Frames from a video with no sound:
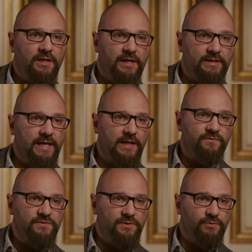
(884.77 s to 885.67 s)
in
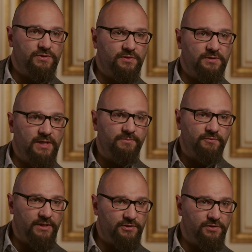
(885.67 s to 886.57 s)
countries in which the debt
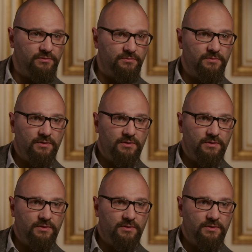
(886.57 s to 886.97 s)
ratio